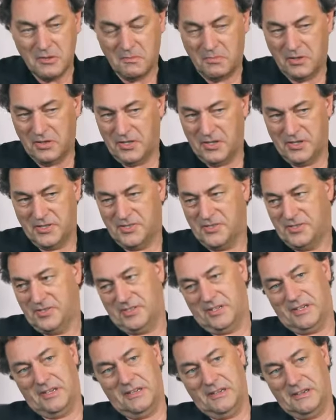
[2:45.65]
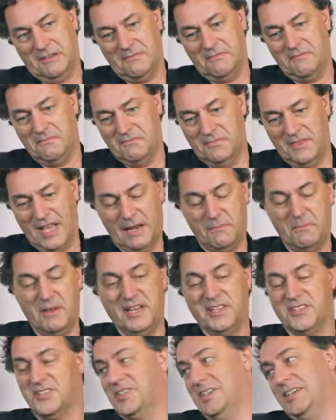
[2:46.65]
because that
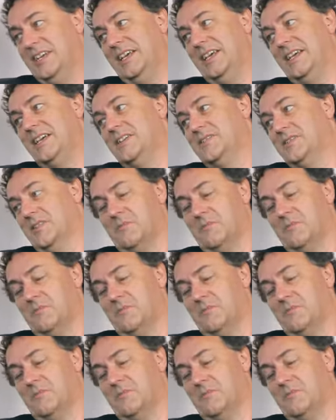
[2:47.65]
means CDs,